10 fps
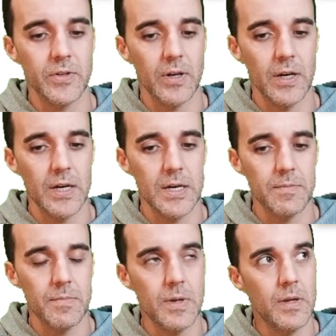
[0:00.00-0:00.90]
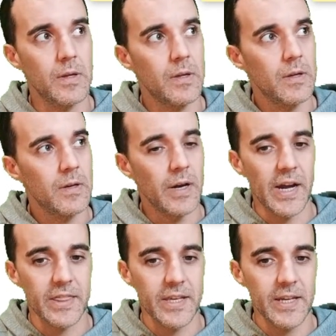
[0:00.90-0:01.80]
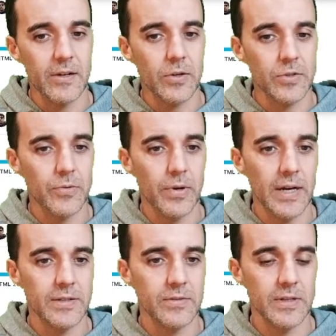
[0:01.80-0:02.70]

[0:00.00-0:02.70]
I think it also has,